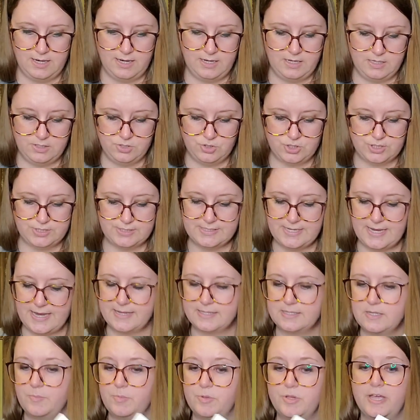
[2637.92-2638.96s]
And it just
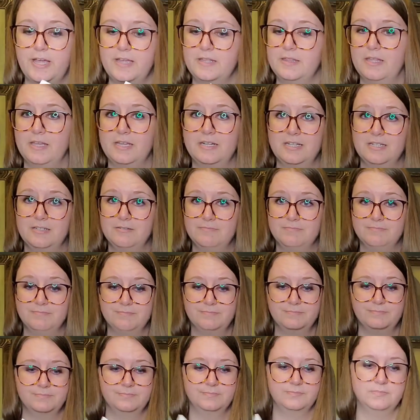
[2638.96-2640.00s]
takes a plain linen.
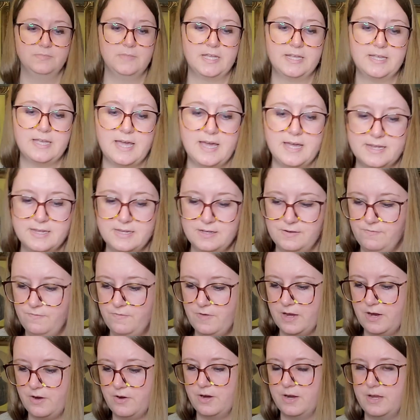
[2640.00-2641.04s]
Like I could
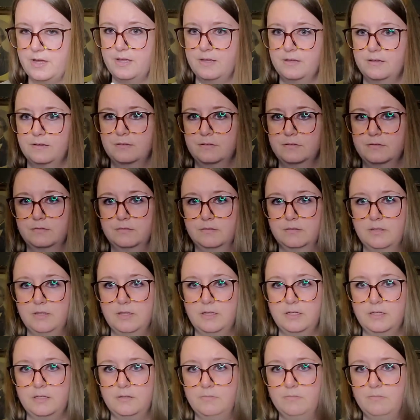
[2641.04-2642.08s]
vary
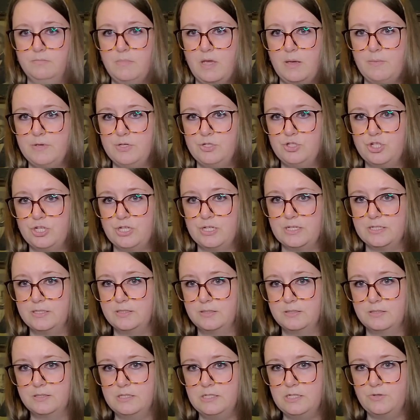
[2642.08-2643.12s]
and maybe
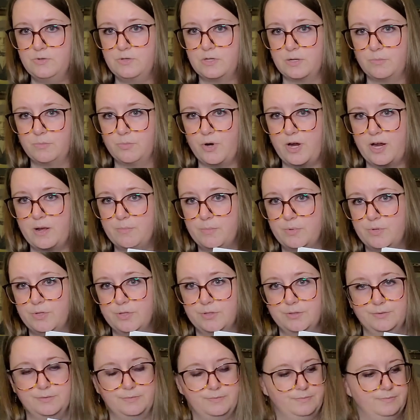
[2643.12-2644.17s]
should do it on
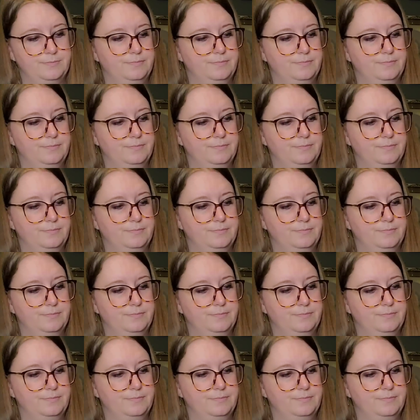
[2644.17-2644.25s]
Bramble.